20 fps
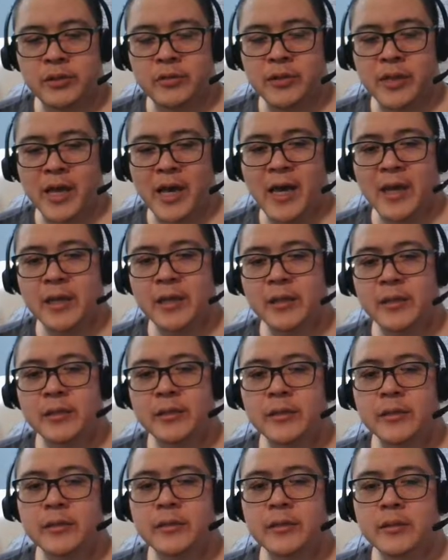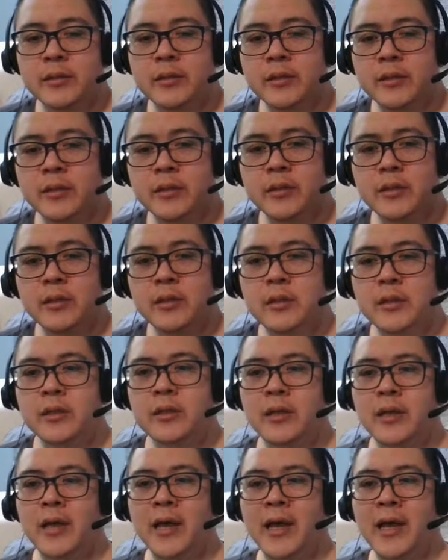that
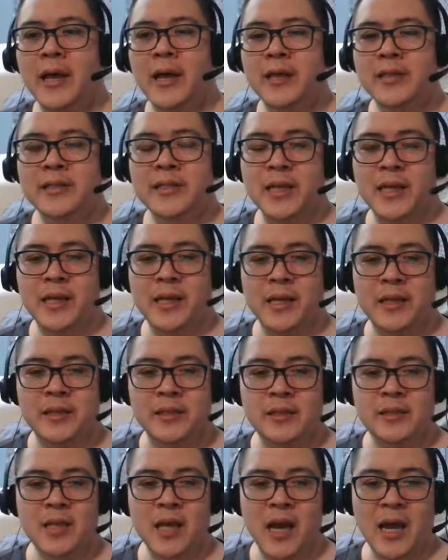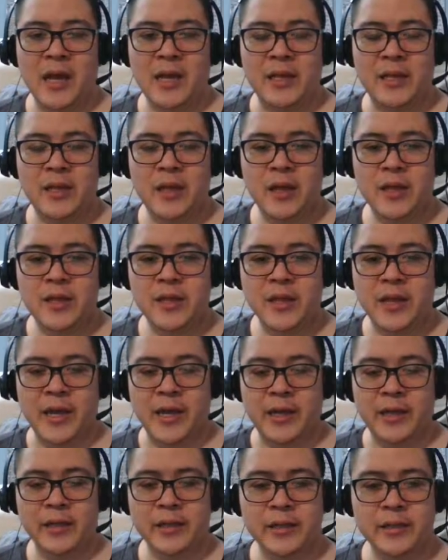as a side
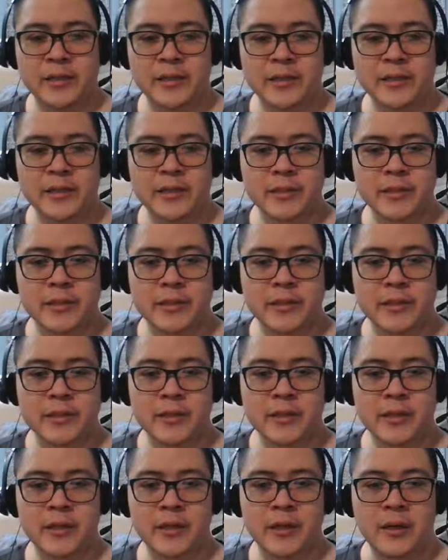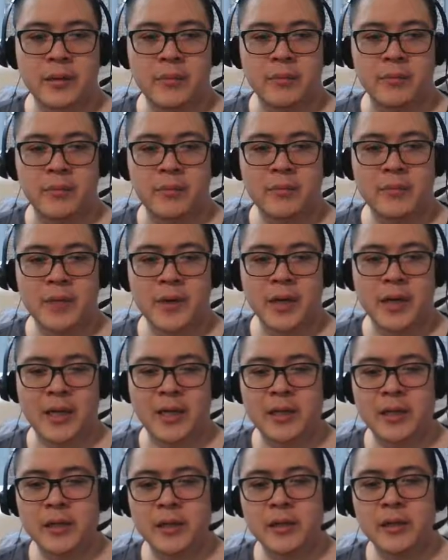thing. But
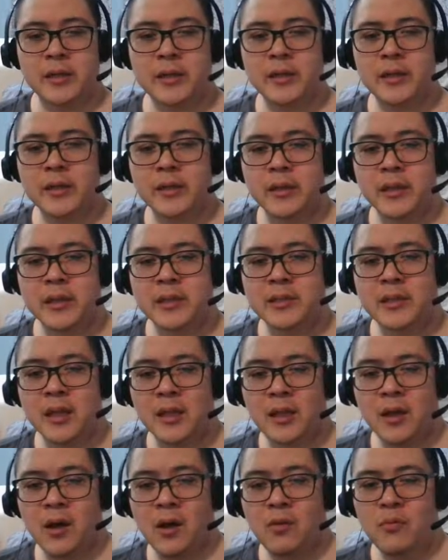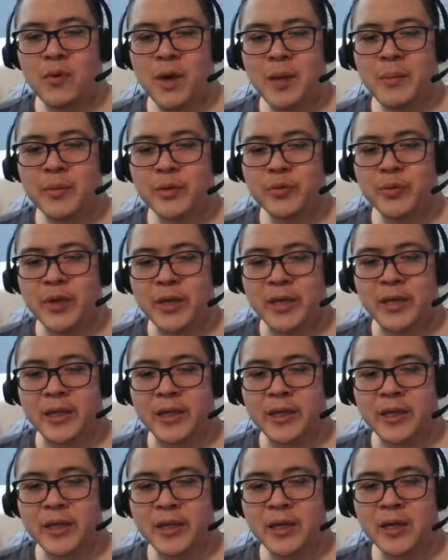it's a long way between
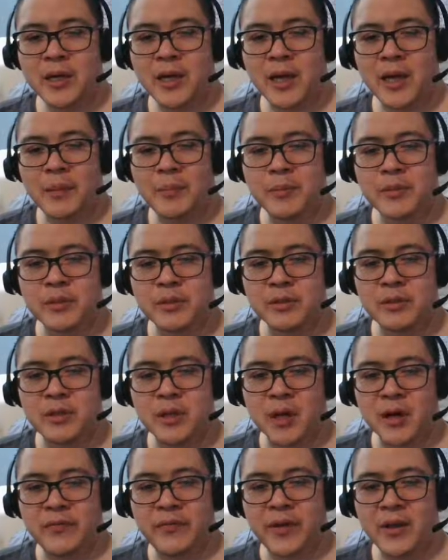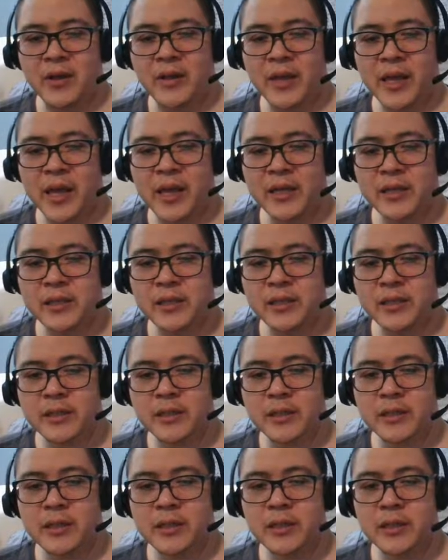here up until Darkvale Gate.
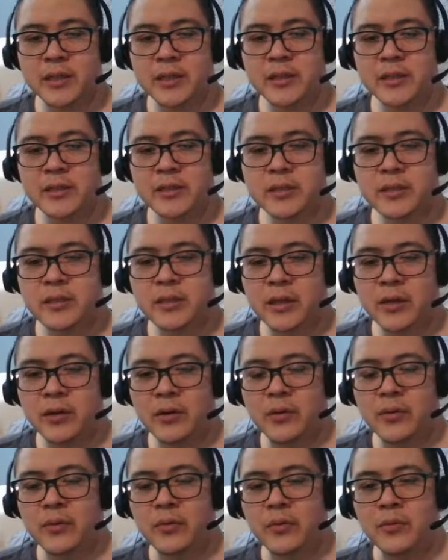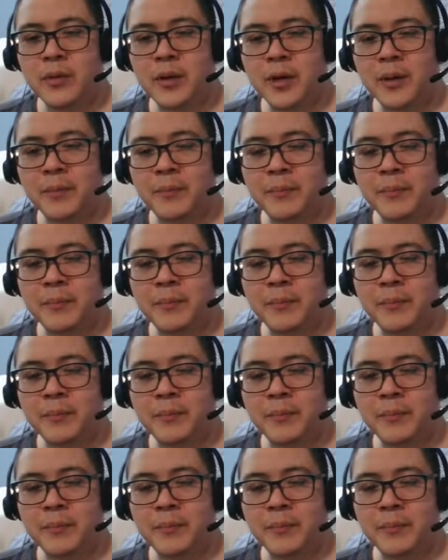So